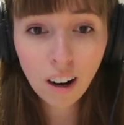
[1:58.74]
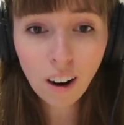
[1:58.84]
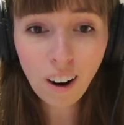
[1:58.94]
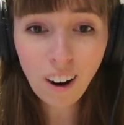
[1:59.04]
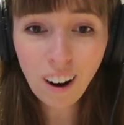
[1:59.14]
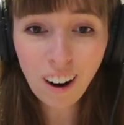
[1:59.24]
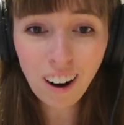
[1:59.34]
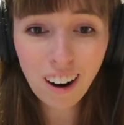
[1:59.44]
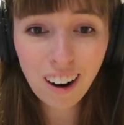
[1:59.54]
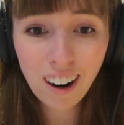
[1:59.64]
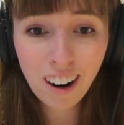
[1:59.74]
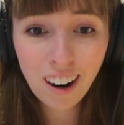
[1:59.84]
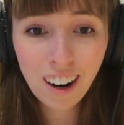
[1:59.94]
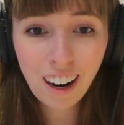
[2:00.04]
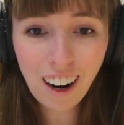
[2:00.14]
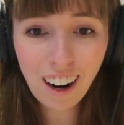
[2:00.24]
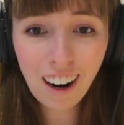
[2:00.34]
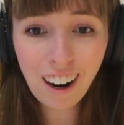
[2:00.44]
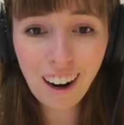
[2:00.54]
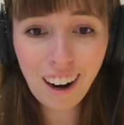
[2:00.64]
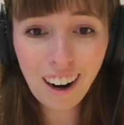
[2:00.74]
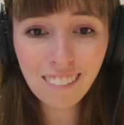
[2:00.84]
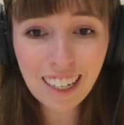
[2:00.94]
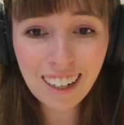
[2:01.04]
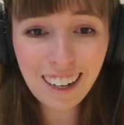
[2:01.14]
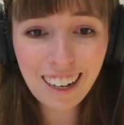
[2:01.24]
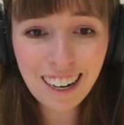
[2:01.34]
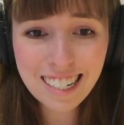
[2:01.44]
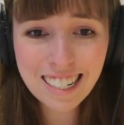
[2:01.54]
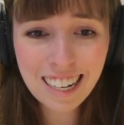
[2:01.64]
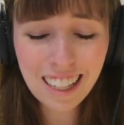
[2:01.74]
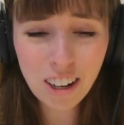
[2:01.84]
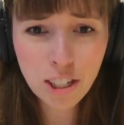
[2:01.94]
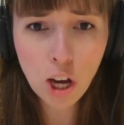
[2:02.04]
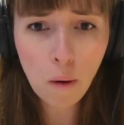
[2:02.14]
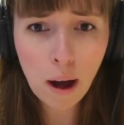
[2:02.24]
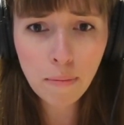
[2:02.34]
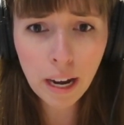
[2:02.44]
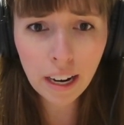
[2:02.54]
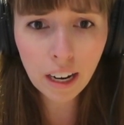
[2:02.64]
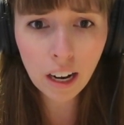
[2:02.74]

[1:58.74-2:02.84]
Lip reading: Oh, oh my gosh, it looks so epic.